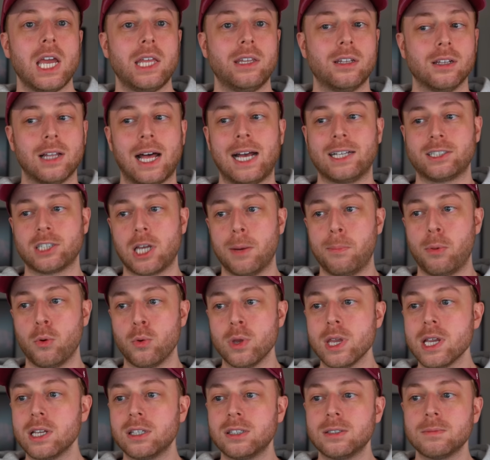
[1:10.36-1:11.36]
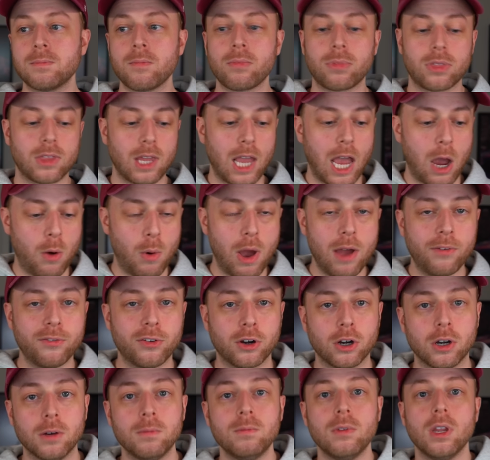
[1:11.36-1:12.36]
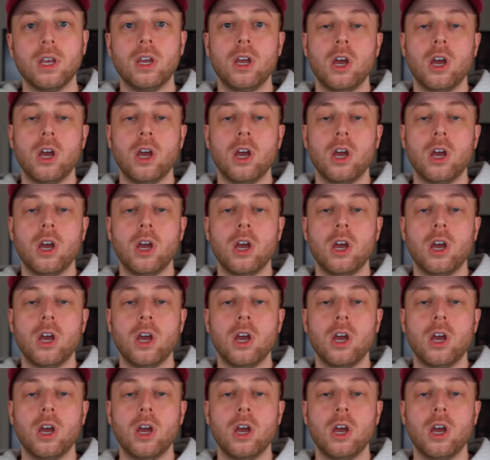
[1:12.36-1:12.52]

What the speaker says: in the last couple weeks. However,